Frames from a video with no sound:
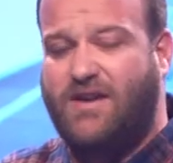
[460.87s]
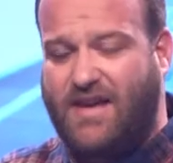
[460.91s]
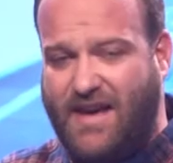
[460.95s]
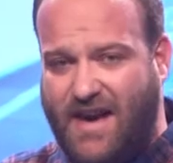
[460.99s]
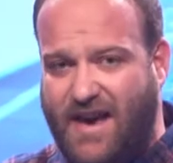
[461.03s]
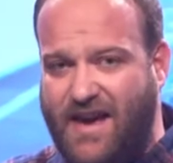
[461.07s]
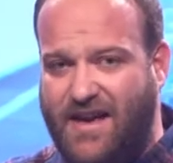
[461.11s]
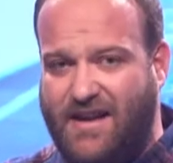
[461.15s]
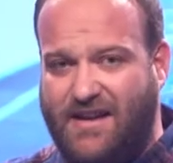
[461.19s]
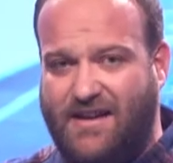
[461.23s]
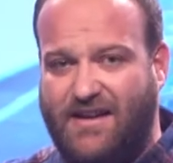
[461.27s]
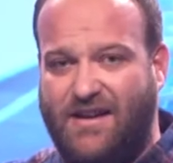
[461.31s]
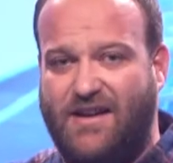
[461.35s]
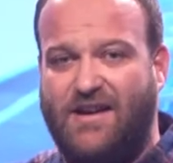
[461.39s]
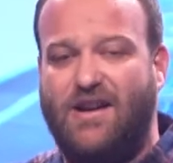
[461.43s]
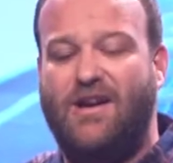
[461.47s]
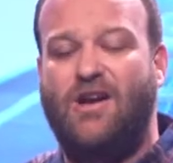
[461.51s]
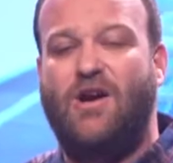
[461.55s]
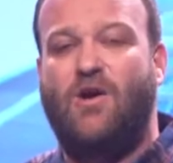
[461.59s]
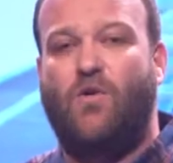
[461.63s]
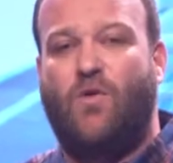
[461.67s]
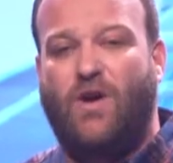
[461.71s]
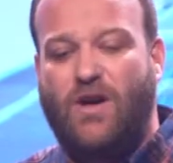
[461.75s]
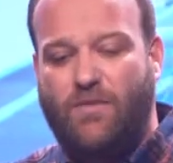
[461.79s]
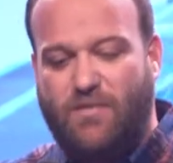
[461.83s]
can
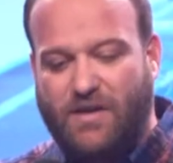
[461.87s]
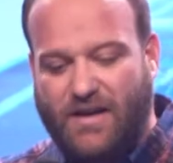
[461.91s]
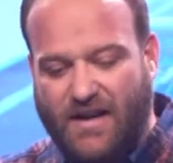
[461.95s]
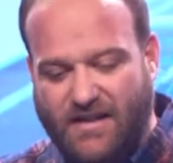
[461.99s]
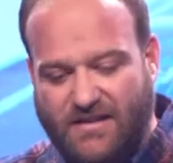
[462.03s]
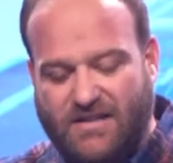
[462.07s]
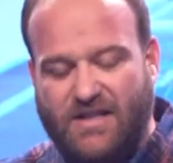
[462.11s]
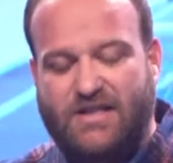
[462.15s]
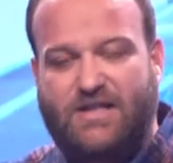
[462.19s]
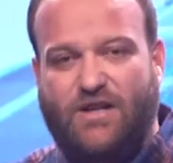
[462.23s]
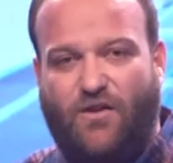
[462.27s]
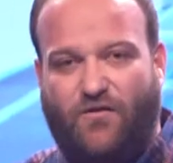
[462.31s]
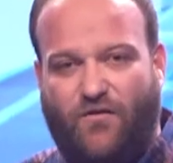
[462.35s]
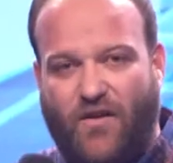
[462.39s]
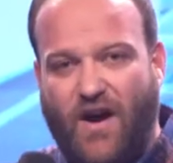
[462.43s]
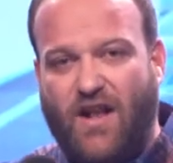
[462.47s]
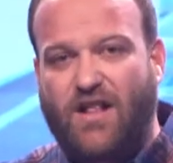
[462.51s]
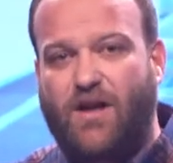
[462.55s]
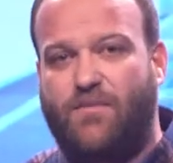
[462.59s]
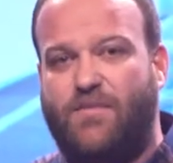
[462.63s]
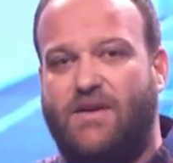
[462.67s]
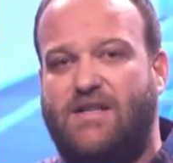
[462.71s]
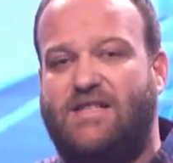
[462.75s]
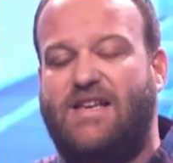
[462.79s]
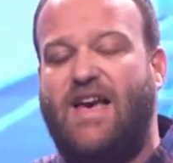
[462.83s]
we begin to
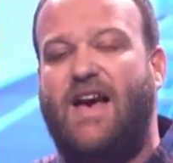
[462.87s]
develop this?